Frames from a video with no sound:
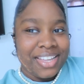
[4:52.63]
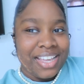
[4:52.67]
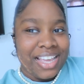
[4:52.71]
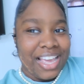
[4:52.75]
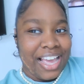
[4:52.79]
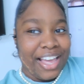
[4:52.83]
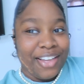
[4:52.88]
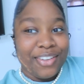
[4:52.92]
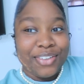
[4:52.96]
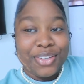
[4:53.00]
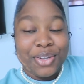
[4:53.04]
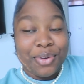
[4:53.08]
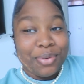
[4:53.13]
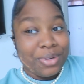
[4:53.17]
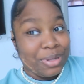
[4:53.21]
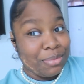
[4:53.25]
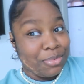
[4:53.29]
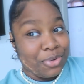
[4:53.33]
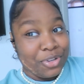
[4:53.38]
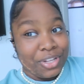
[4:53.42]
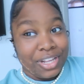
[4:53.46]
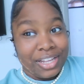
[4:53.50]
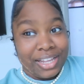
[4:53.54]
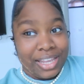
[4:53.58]
I don't know what I'm
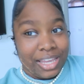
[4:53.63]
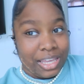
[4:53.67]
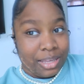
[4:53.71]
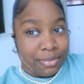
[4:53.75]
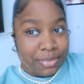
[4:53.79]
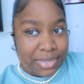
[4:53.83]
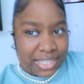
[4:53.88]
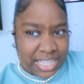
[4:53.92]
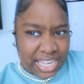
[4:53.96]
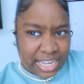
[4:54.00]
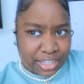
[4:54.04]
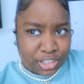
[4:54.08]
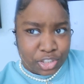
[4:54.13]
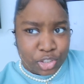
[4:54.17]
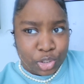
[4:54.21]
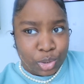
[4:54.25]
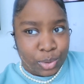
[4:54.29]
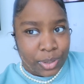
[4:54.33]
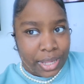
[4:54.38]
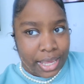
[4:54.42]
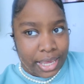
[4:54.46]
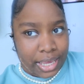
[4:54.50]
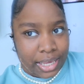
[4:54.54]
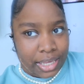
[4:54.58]
going to name it, like two
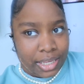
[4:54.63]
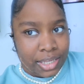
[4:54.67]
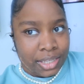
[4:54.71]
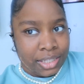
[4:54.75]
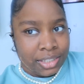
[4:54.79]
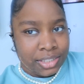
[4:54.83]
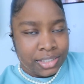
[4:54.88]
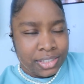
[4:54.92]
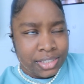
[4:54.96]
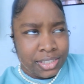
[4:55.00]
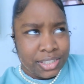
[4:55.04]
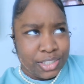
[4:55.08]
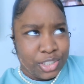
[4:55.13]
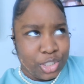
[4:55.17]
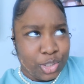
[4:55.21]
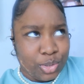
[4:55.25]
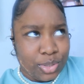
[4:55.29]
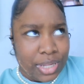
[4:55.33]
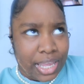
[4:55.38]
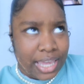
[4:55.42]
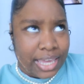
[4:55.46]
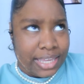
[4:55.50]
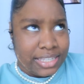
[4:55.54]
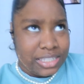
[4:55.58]
day, two
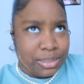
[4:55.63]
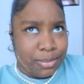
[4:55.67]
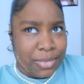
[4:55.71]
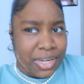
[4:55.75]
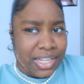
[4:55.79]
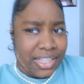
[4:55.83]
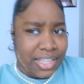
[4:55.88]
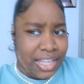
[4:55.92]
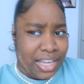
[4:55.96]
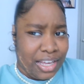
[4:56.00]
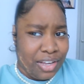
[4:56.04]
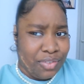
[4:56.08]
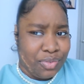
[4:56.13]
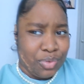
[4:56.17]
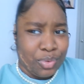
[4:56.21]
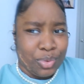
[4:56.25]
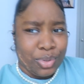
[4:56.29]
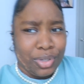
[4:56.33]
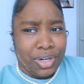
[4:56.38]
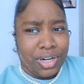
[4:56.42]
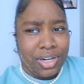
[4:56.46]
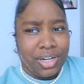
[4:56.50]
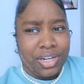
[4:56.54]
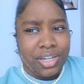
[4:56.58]
days in my life
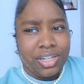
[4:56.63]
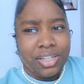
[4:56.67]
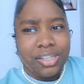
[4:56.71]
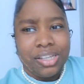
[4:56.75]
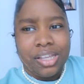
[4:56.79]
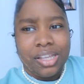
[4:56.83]
or